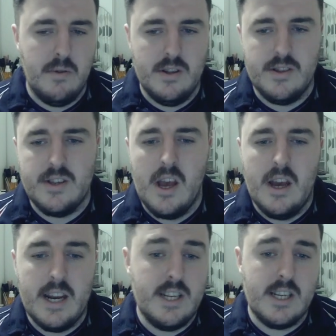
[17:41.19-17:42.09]
And
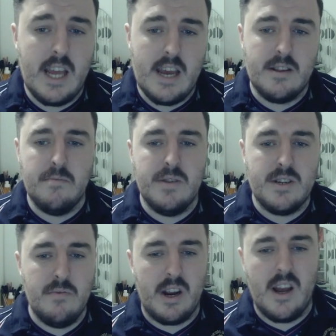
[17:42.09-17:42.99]
he's just getting into a
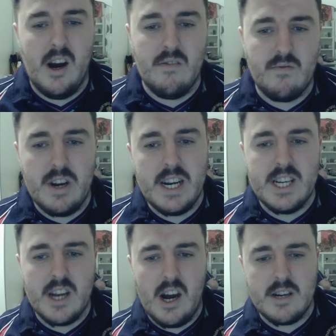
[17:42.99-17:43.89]
position where I can't really
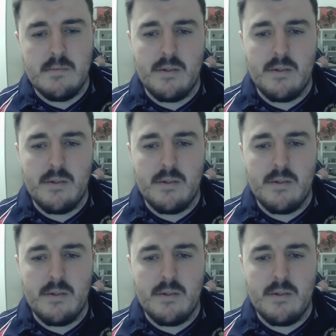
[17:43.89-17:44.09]
charge him.